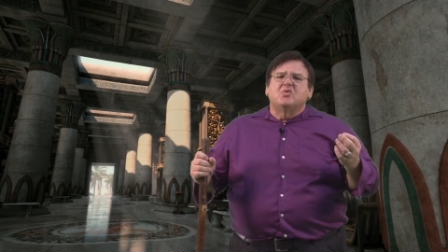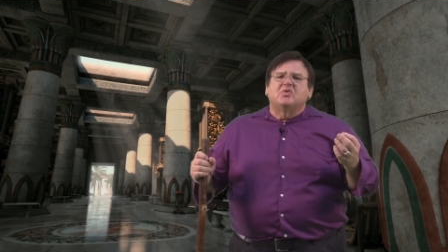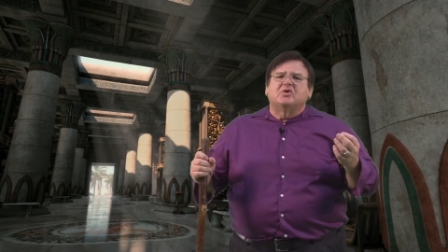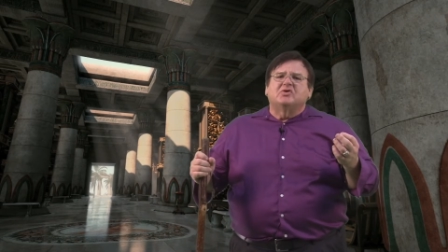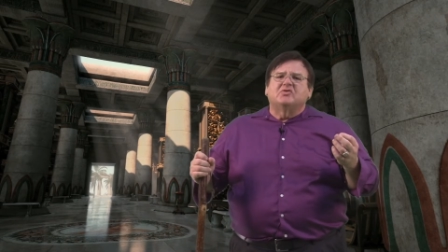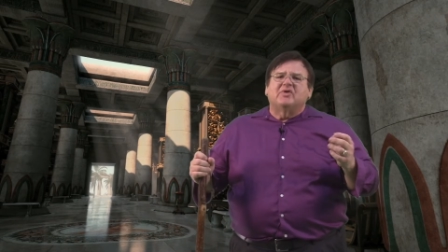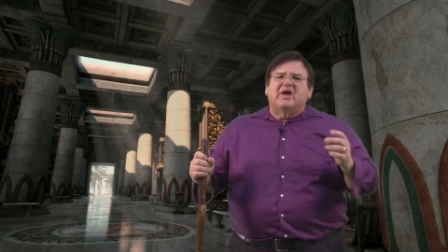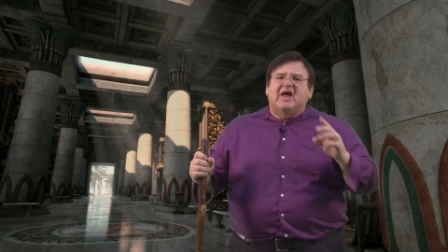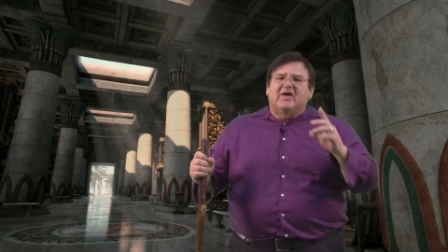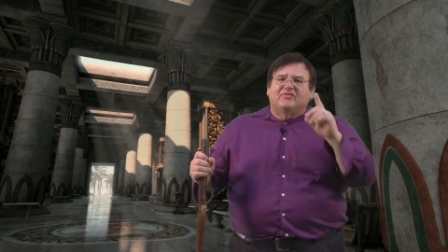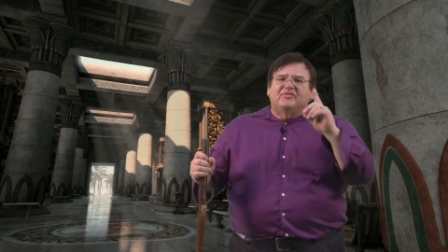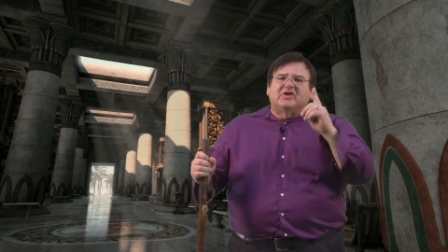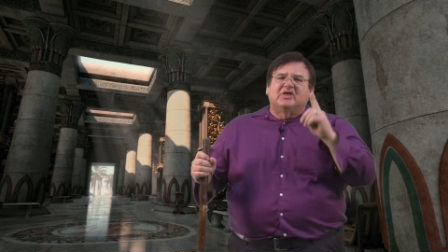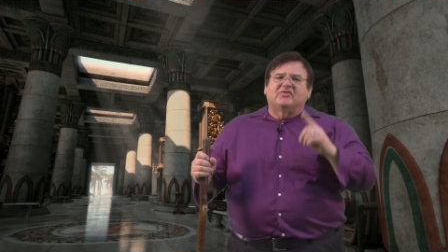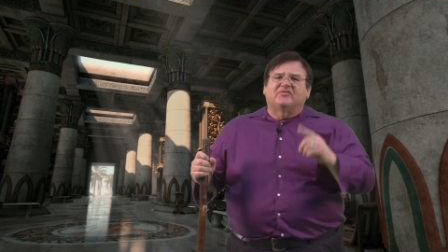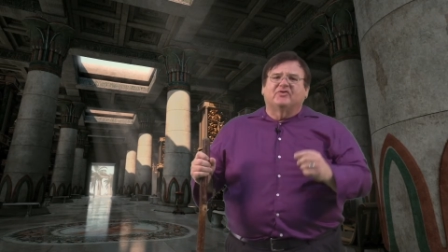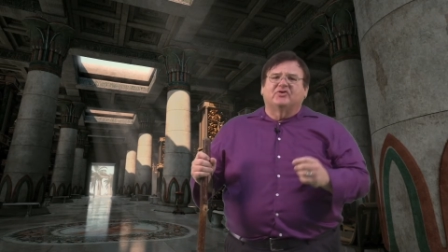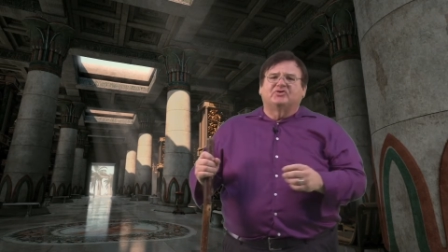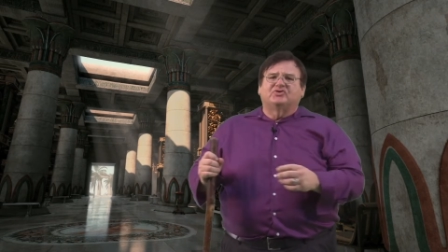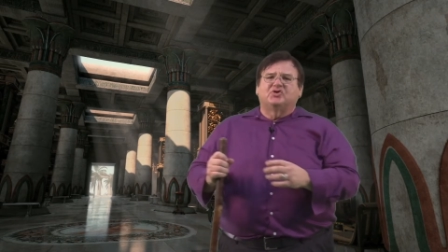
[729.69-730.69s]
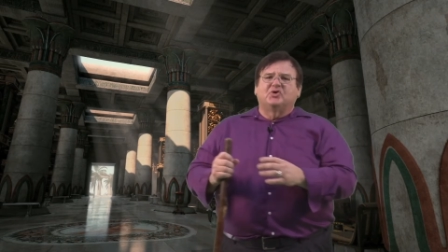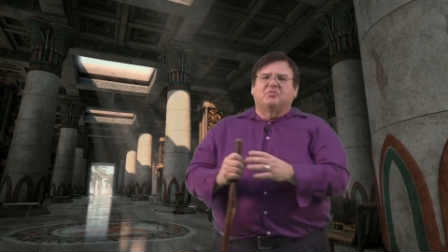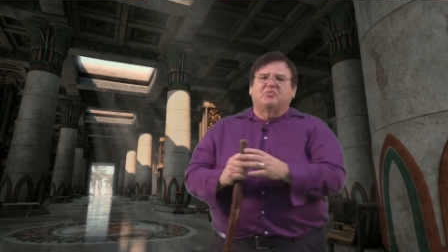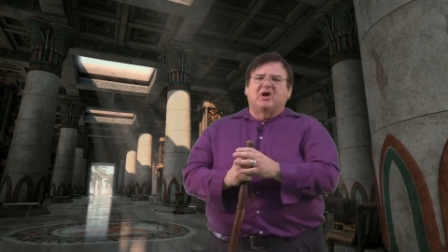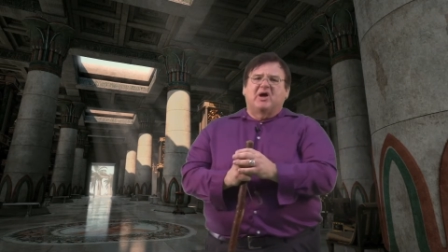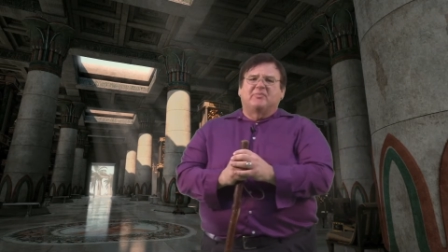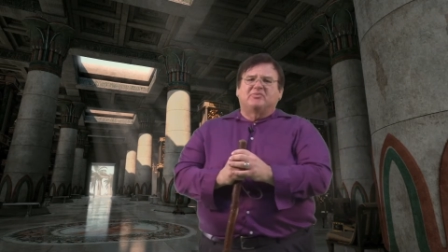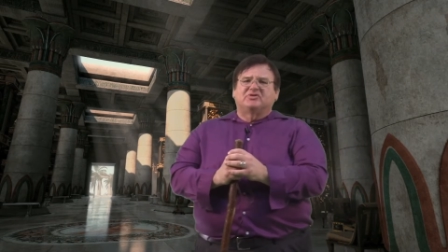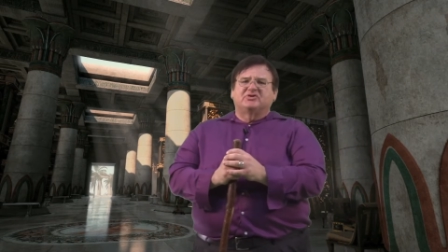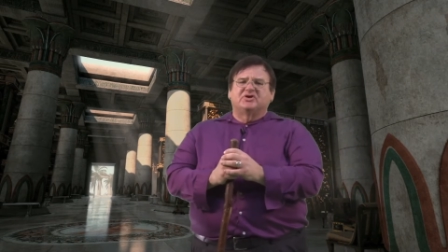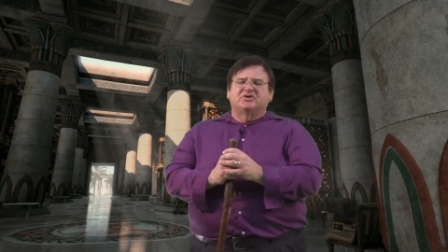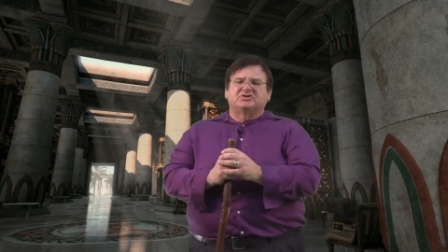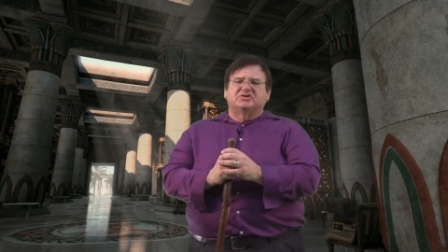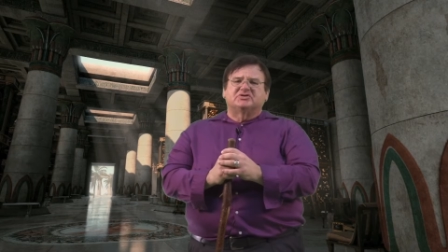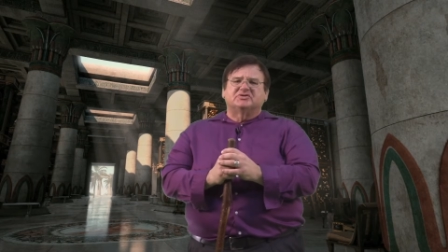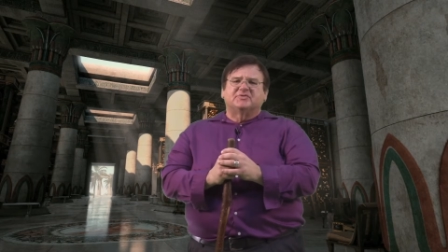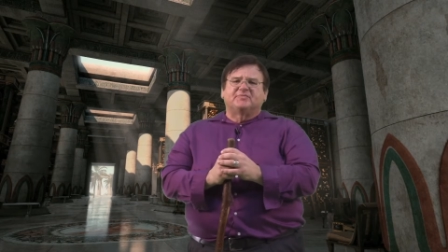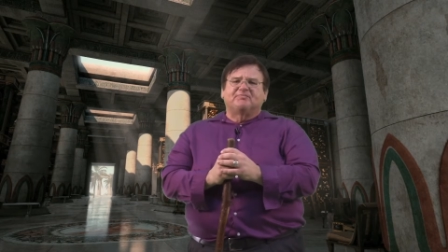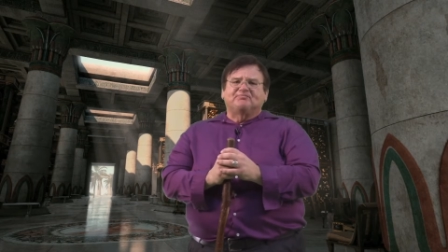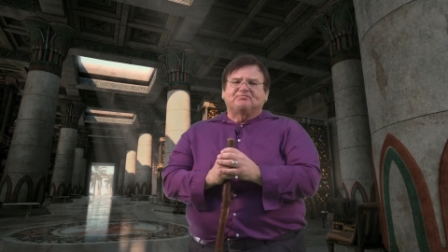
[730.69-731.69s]
would grant these first two
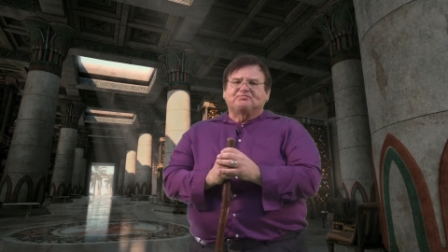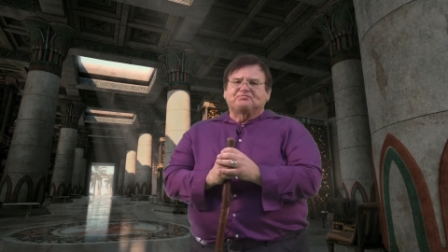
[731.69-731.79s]
propositions.